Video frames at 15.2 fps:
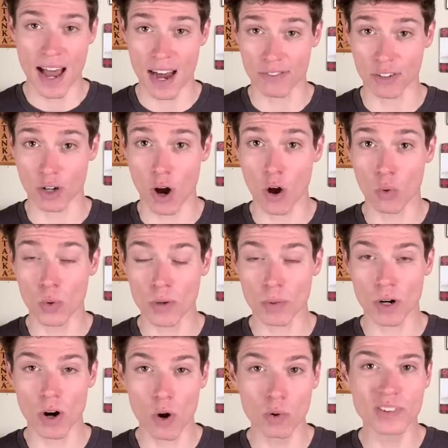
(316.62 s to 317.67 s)
After all, we
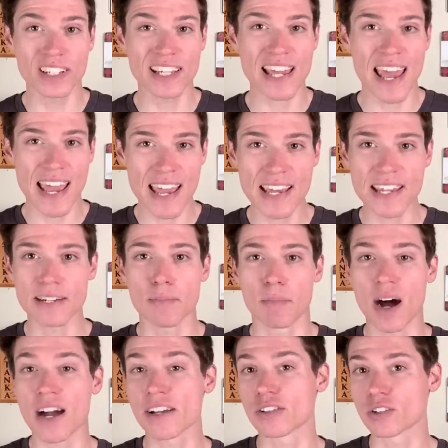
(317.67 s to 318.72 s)
were only eight
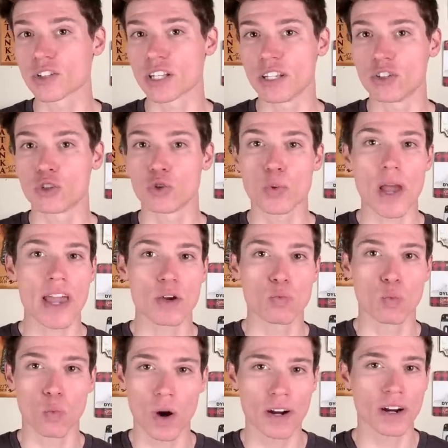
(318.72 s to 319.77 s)
miles into a
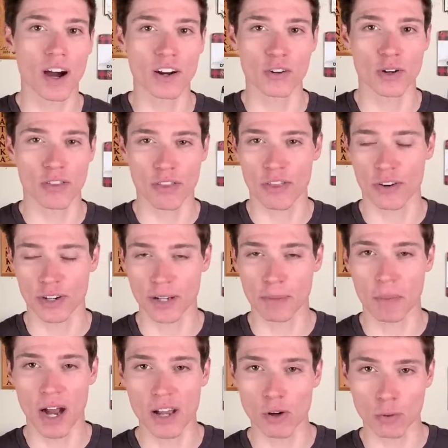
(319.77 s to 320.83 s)
one hundred thirty
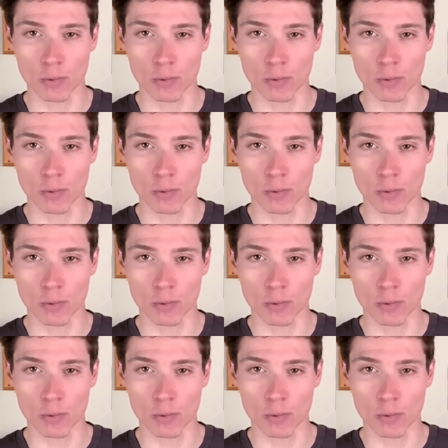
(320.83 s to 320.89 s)
mile